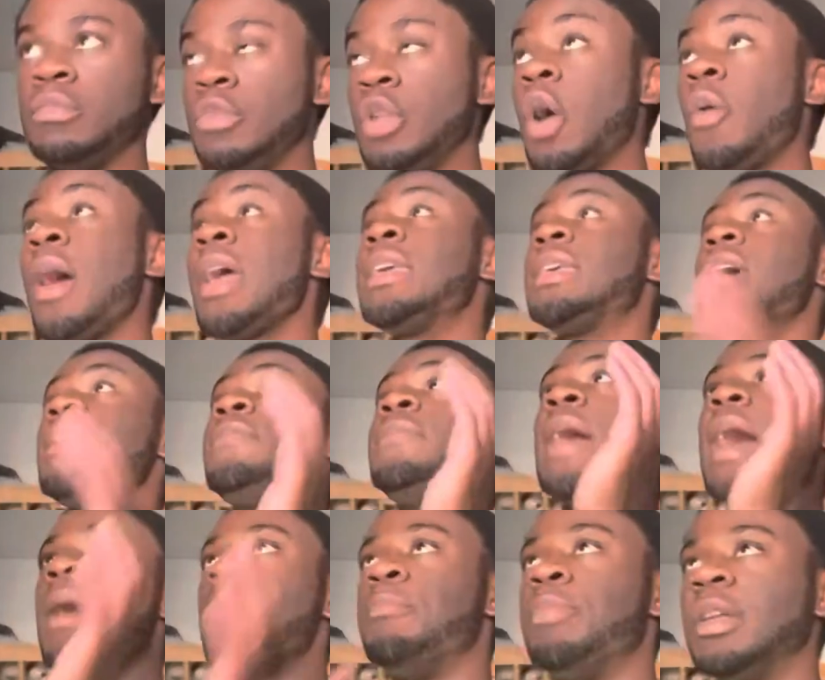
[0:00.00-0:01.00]
No, I get
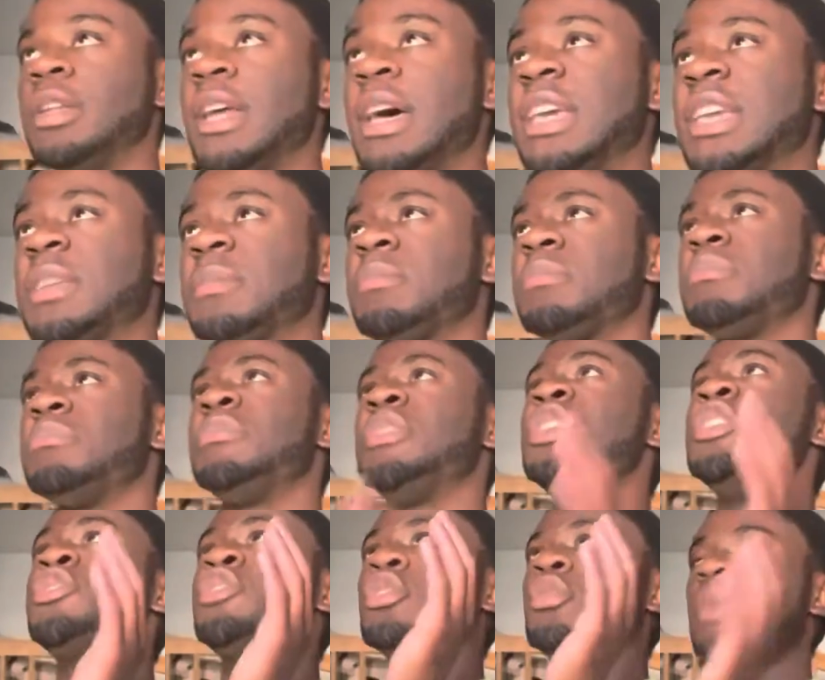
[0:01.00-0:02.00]
that, but like,
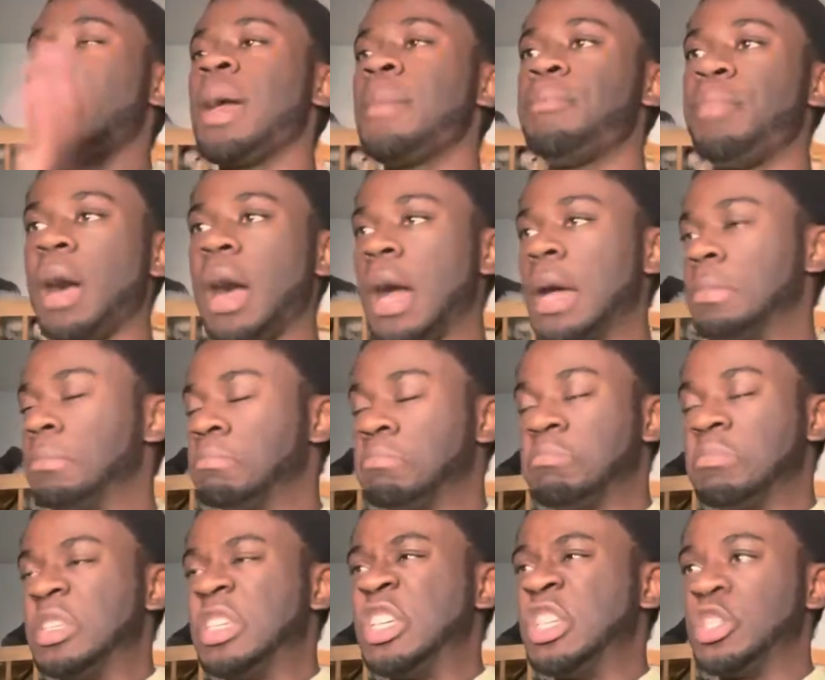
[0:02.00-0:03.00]
he's your grandpa.
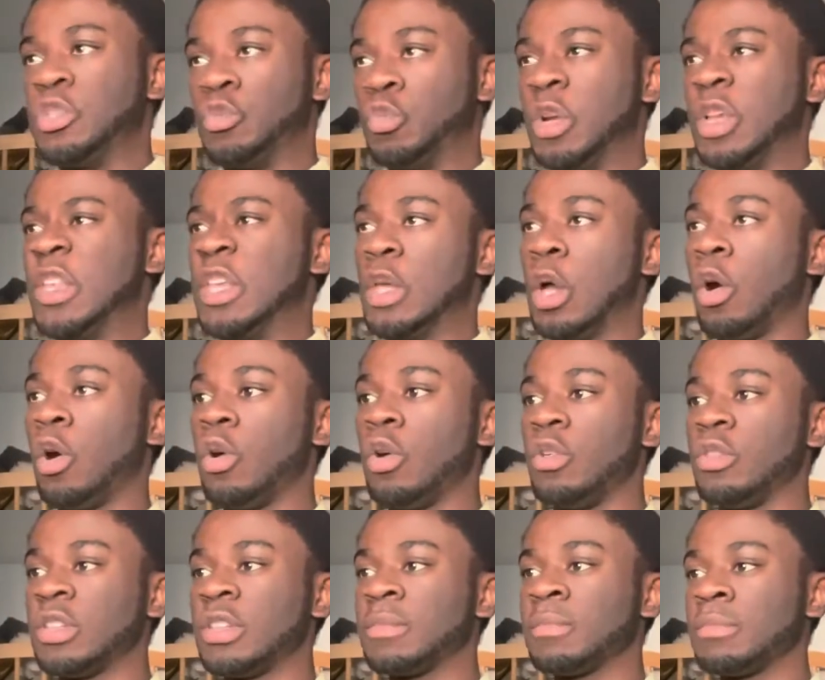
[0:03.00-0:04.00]
He's really
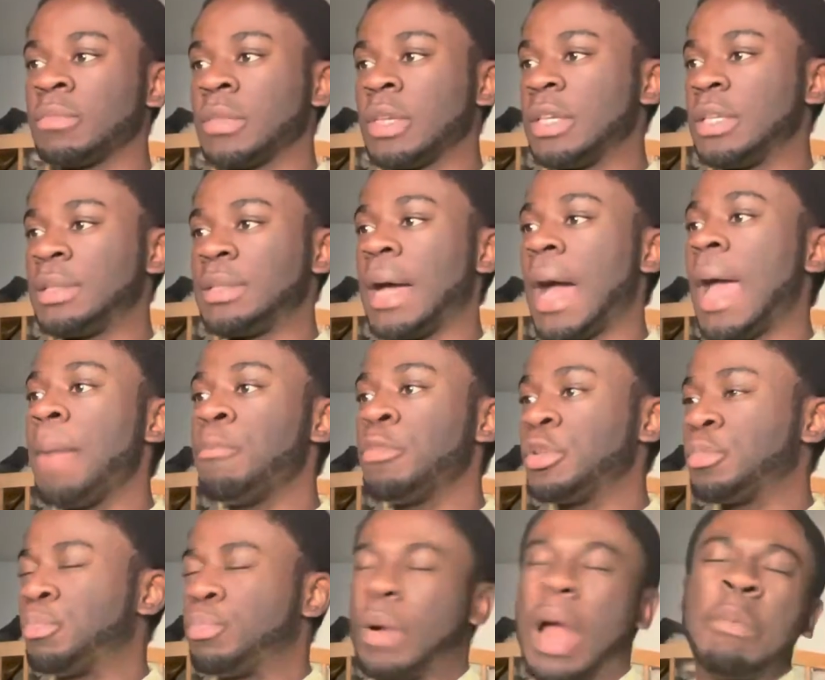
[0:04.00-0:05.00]
old. His time
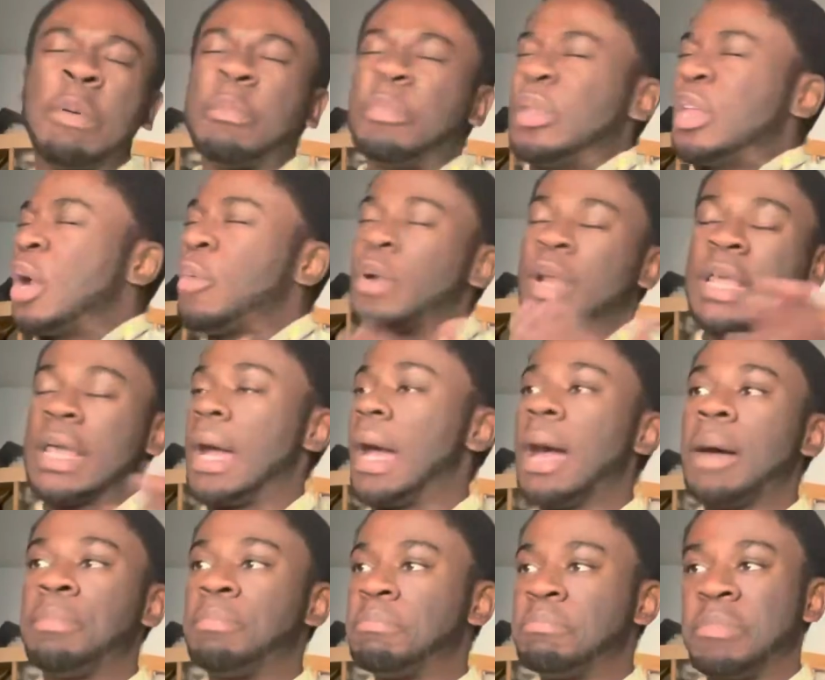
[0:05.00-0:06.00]
was probably already
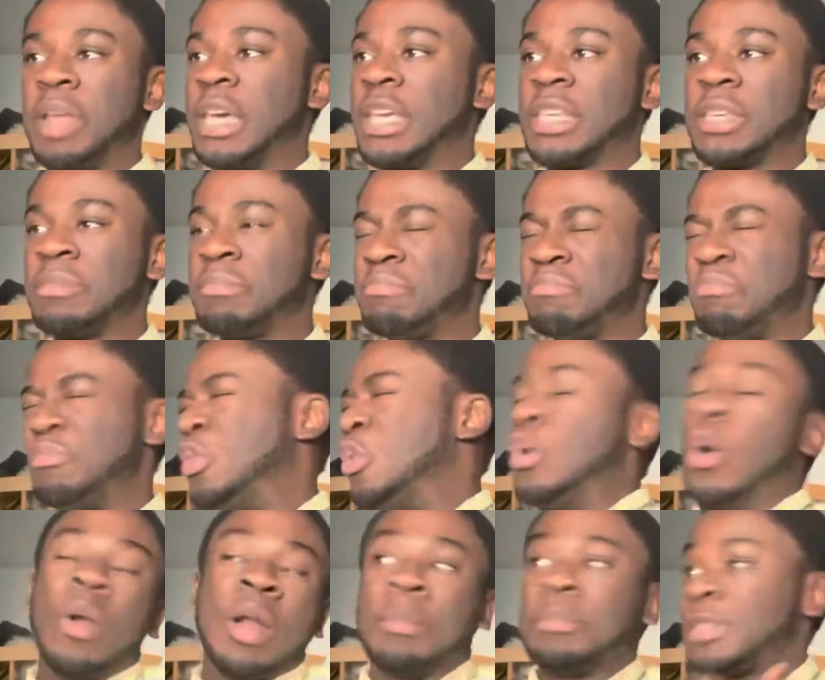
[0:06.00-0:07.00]
up. Like, you
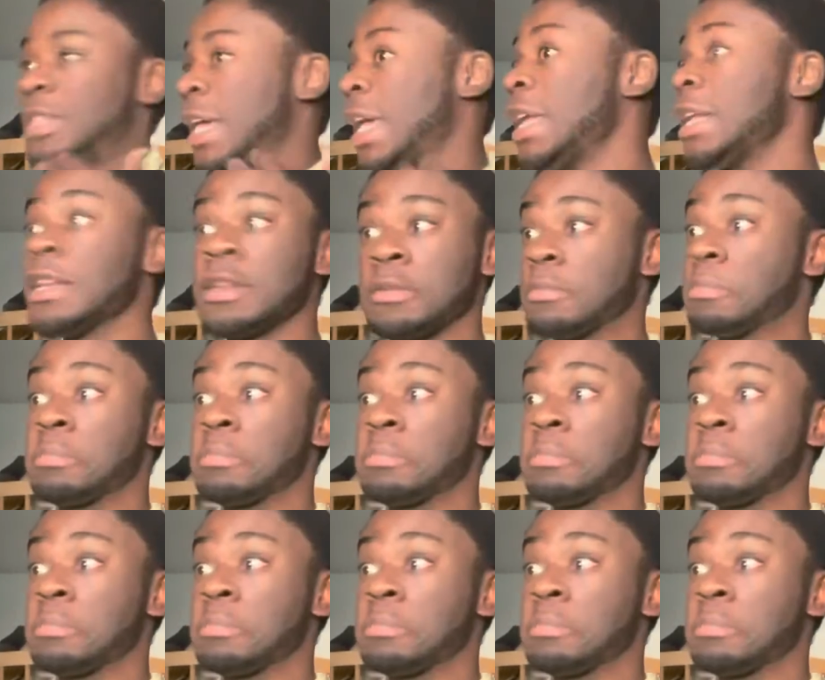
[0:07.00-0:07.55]
know what I'm saying?